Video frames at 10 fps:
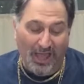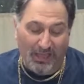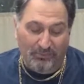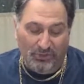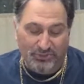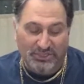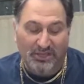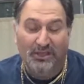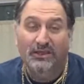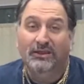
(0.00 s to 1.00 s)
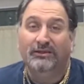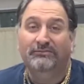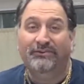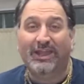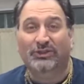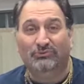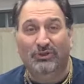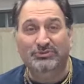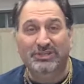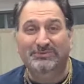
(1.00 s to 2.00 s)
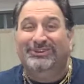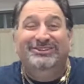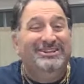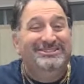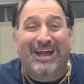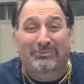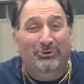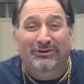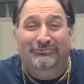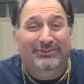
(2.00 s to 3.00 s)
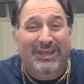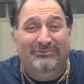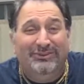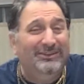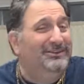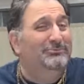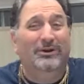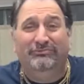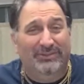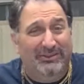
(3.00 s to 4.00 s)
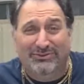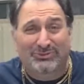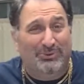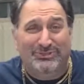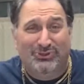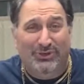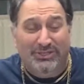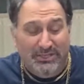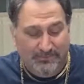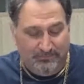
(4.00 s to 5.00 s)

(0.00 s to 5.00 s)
I'm using fire roasted because it's got more flavor. More flavor is always good.